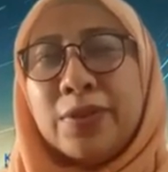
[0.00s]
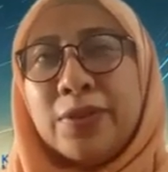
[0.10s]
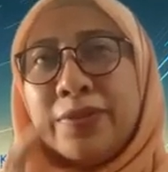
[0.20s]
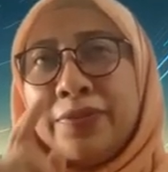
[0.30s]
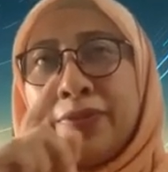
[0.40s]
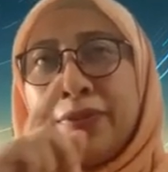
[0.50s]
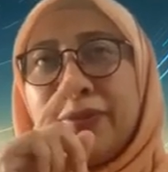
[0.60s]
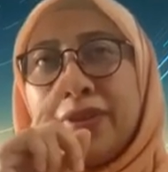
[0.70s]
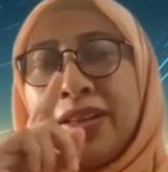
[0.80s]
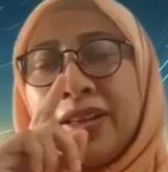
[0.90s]
So
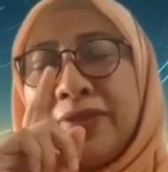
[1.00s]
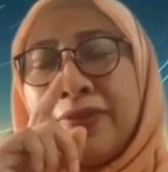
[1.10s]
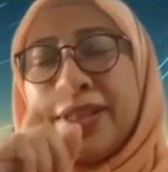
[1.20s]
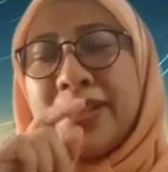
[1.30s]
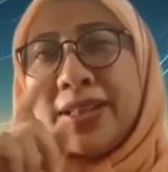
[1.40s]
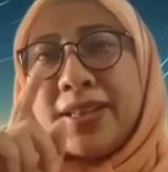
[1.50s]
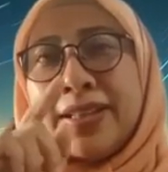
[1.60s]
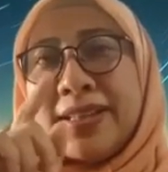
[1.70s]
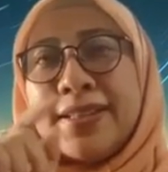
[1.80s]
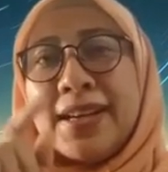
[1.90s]
for first
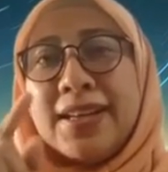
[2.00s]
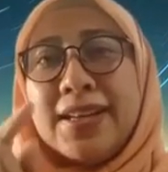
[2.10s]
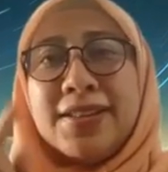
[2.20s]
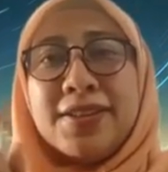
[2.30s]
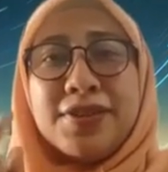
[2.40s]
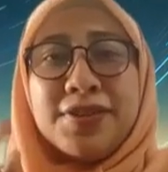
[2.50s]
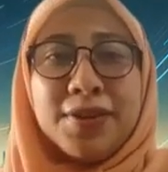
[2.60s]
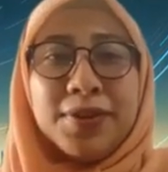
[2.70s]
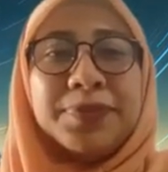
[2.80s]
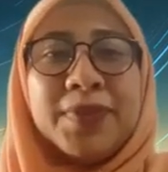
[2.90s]
star, the Z is
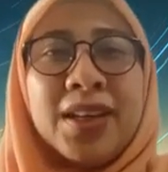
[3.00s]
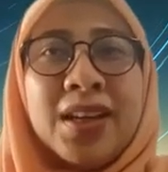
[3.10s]
0.